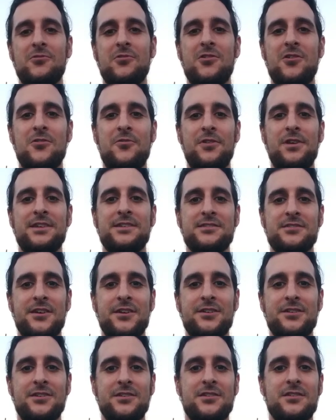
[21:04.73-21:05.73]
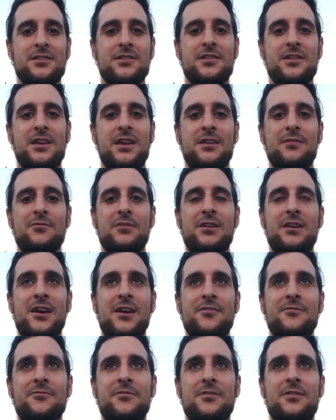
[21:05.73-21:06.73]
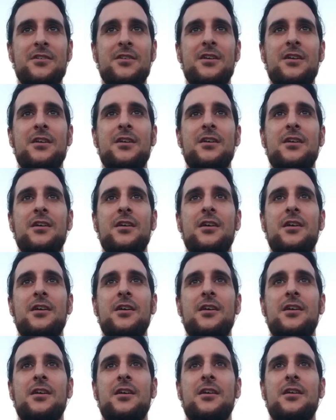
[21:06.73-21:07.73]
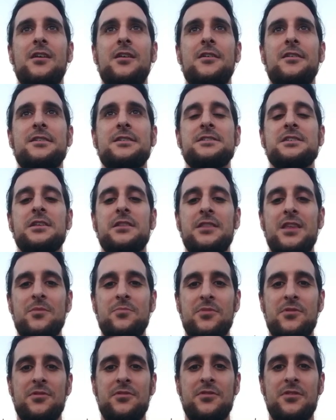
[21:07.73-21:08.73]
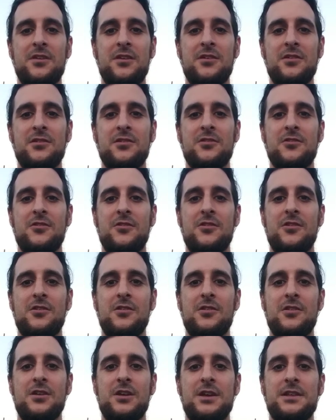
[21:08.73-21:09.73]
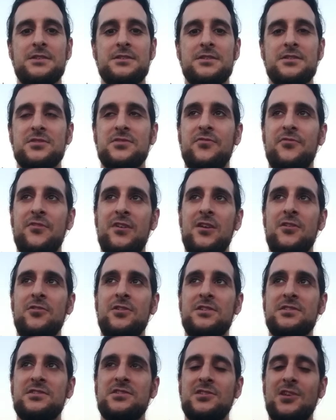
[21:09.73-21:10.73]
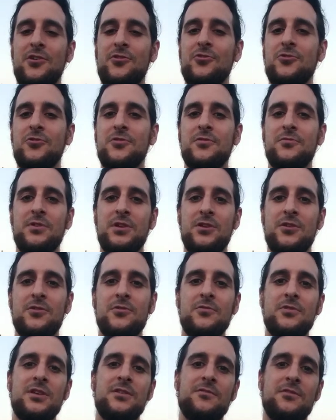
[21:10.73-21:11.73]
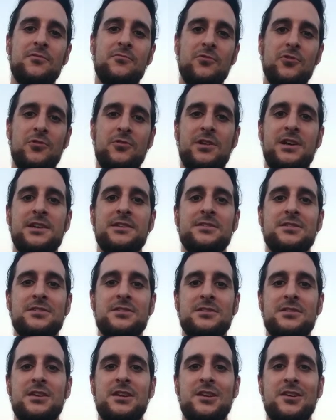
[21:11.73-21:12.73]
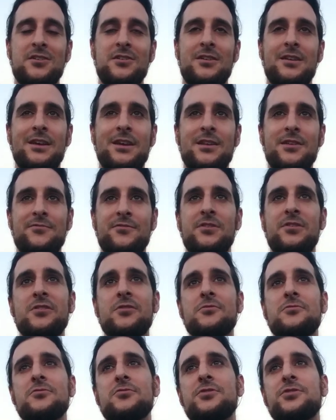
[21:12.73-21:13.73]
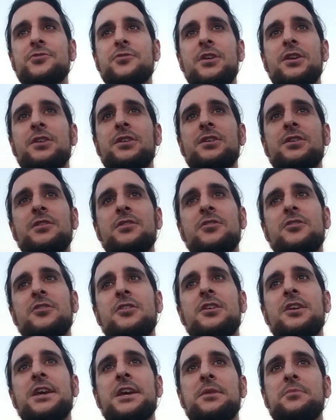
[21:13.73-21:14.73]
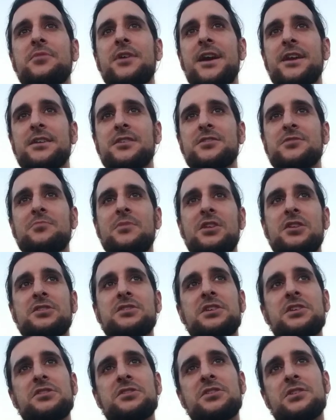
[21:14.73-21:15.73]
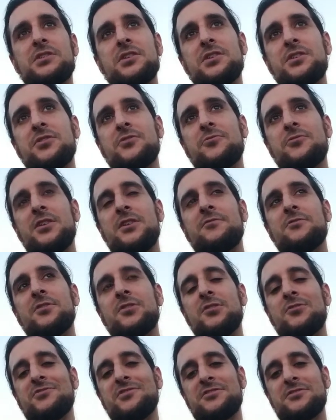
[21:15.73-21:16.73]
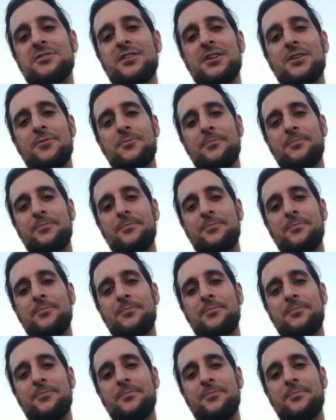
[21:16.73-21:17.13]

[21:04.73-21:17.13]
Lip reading: We're already psychic, and we have telepathy. It's just very subtle, and we don't even realize it's there. And if you don't train it and practice meditation, then you'll never know it's there.